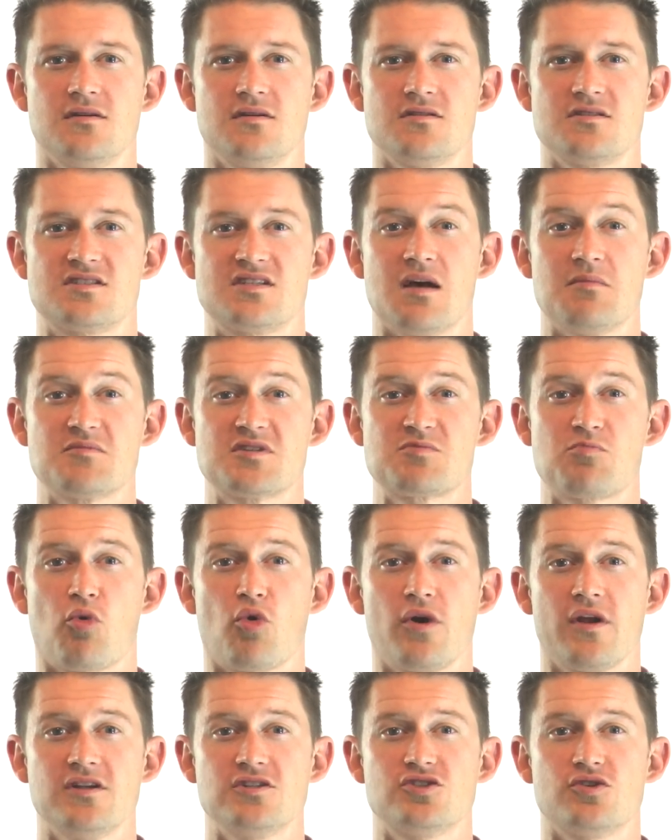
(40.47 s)
Some
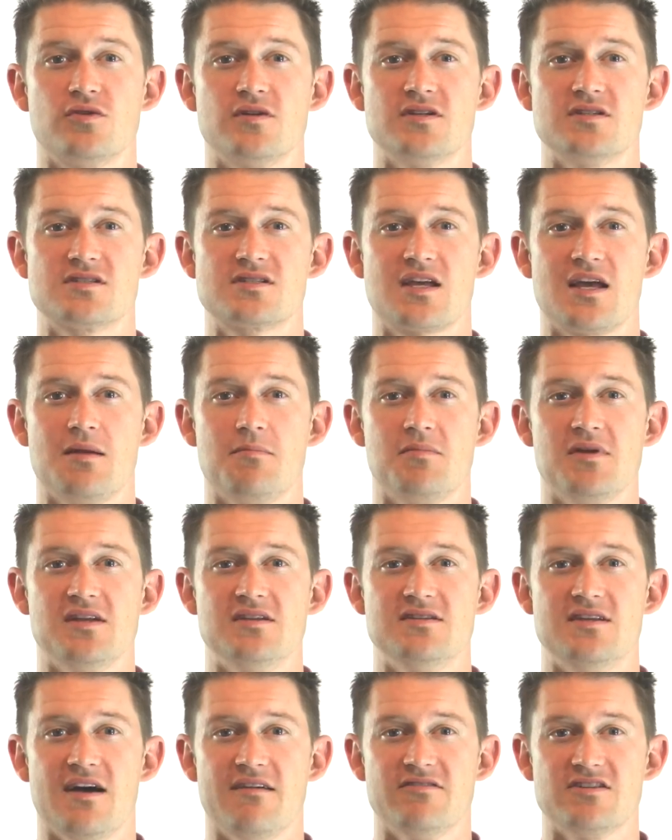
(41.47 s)
sport injuries can be
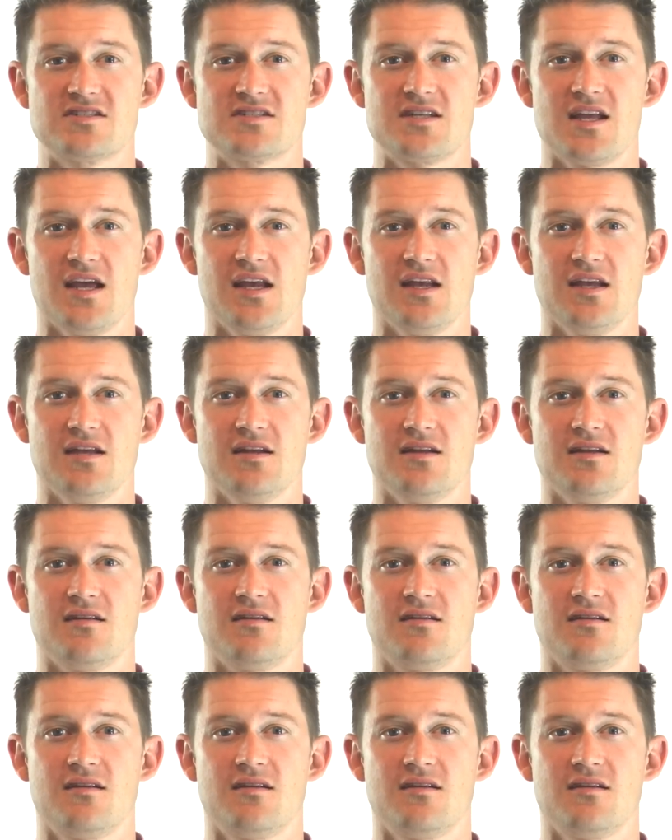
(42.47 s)
devastating.